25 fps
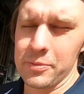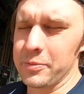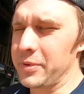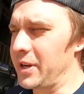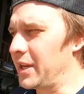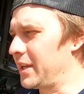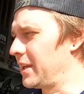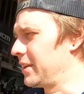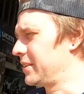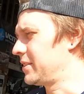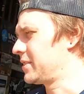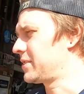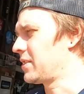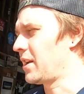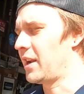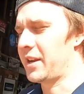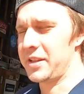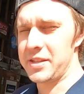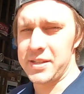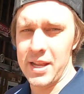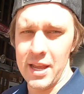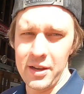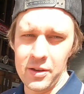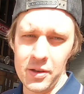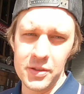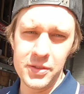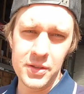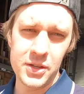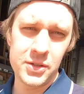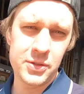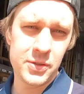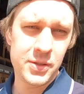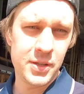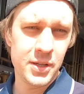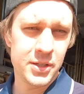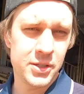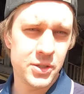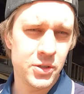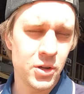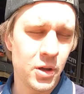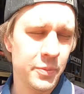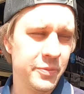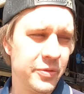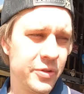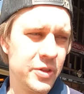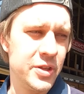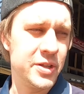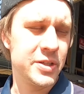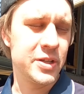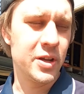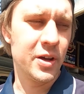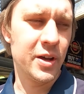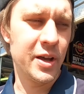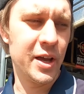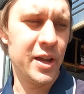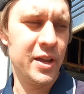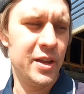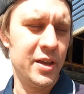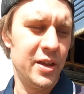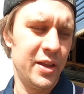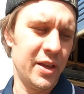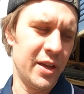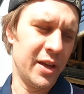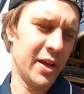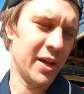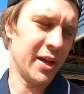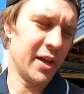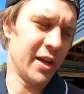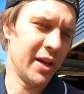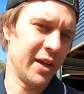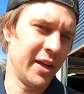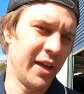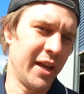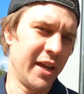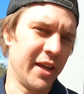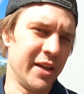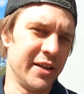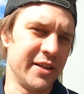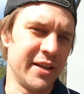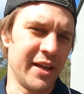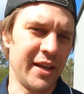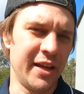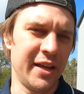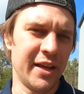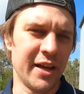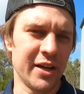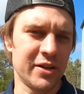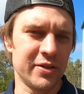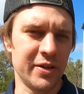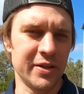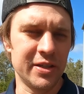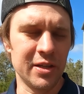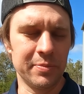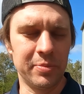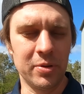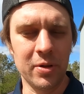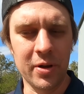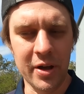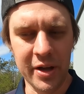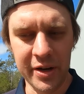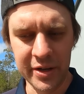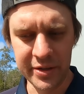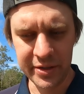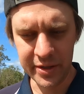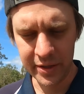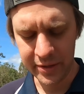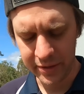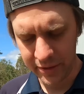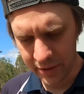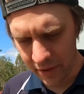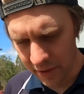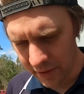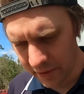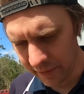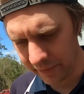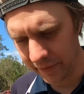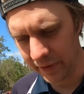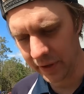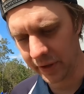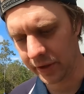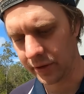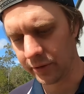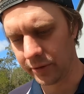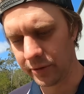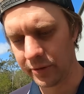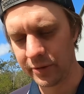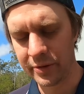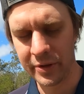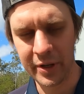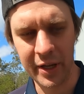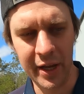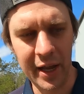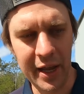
we decided to take on this job for this guy, and he actually supplied us a donor vehicle.